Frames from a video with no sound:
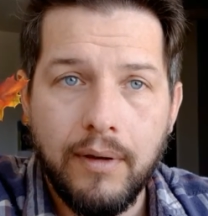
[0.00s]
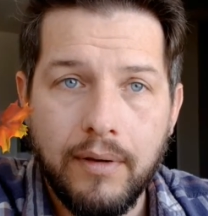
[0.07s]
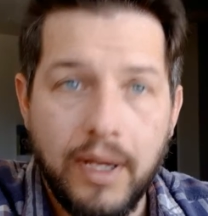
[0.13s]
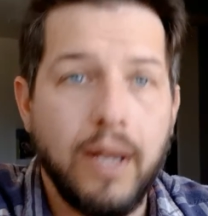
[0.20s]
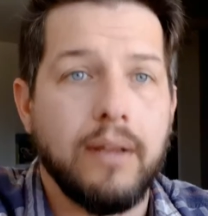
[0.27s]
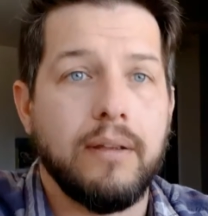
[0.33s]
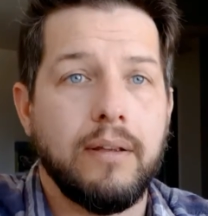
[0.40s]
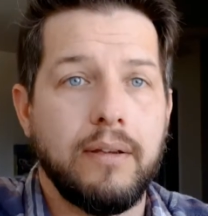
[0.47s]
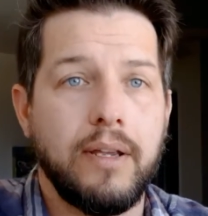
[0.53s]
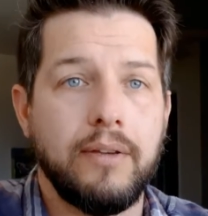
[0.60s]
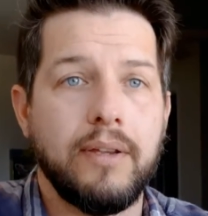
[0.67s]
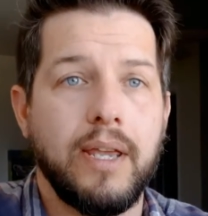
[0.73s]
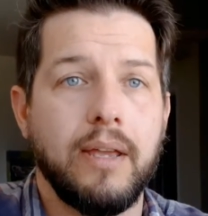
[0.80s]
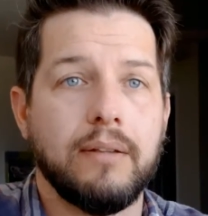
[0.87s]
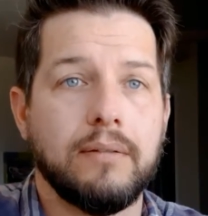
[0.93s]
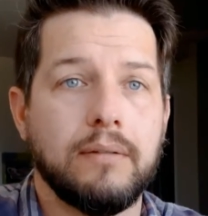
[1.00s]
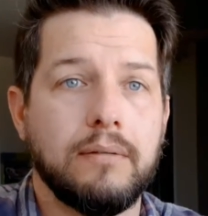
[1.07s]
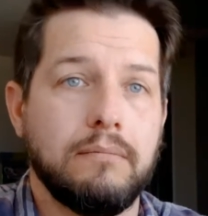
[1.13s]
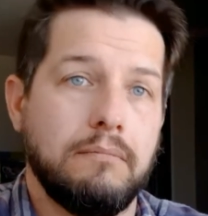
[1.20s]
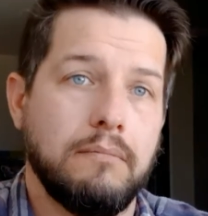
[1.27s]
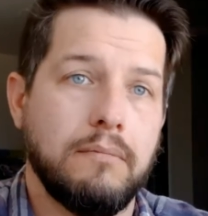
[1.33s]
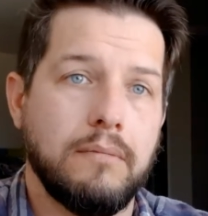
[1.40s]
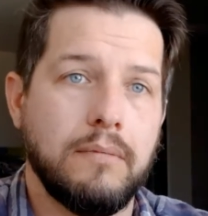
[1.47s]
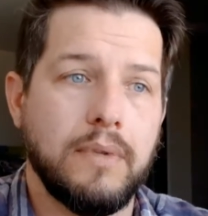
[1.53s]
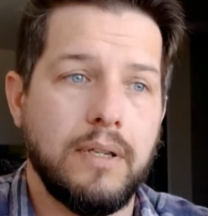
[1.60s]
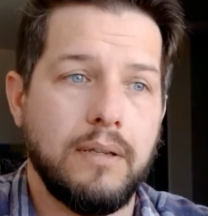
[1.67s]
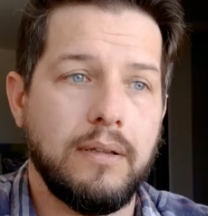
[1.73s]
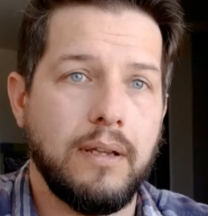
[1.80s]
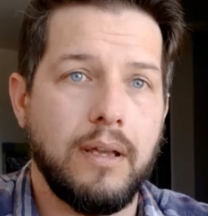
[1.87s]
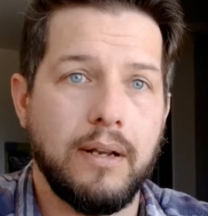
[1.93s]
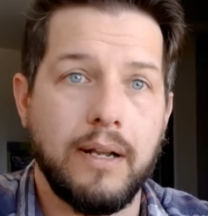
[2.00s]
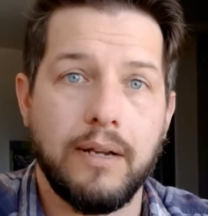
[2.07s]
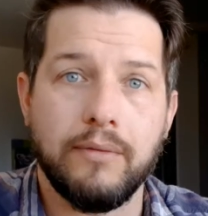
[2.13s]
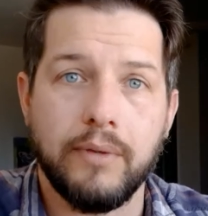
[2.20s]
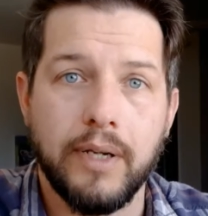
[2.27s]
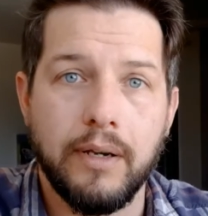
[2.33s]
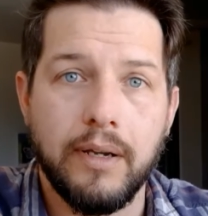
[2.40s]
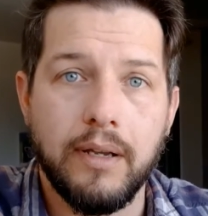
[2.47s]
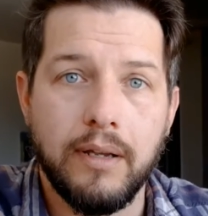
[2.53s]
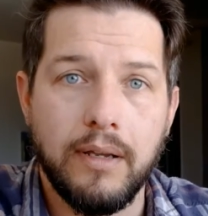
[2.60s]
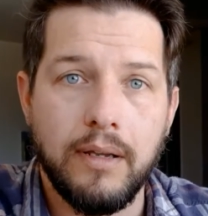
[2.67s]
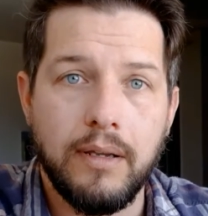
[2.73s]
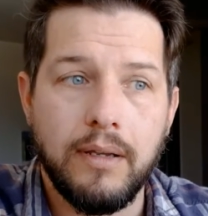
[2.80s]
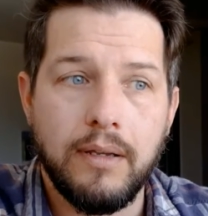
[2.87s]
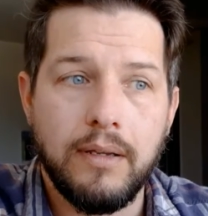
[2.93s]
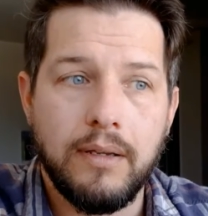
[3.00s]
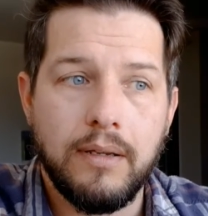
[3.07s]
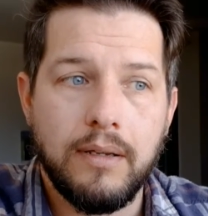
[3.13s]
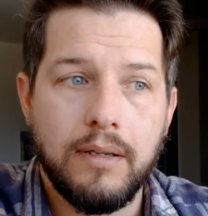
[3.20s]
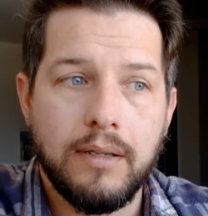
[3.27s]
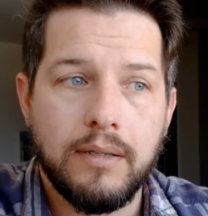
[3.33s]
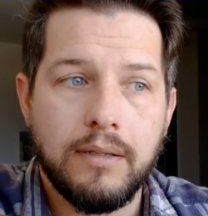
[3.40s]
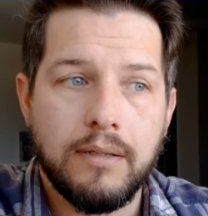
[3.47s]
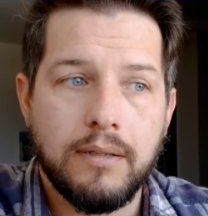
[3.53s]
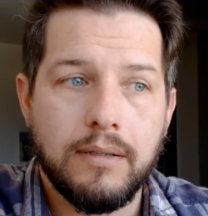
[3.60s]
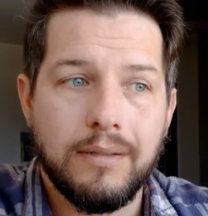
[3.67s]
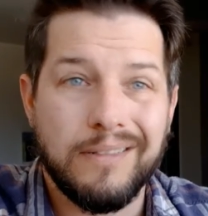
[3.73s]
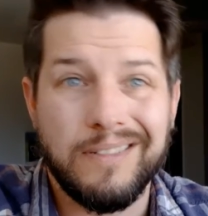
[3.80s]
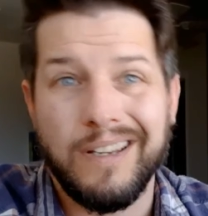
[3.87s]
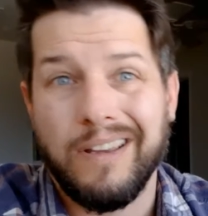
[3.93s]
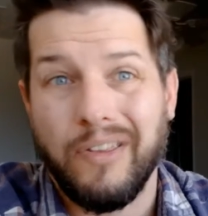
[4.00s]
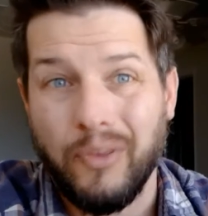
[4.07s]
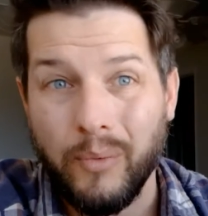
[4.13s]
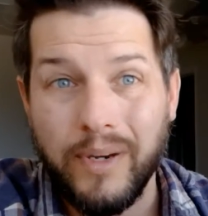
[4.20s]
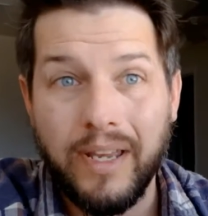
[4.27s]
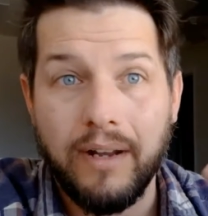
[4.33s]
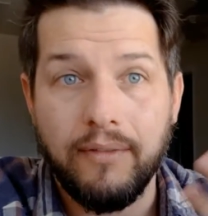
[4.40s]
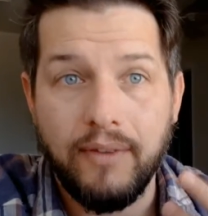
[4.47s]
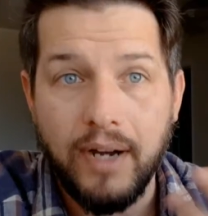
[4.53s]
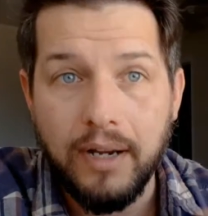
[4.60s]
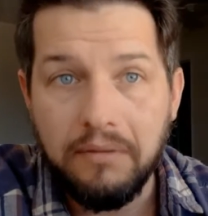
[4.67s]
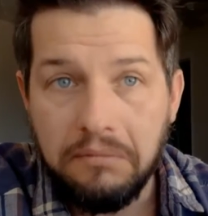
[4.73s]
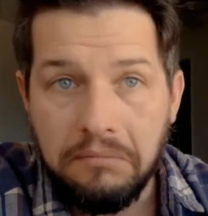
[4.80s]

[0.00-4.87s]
Yeah, you can. And they got an outdoor area. It's like a 3 out of 5.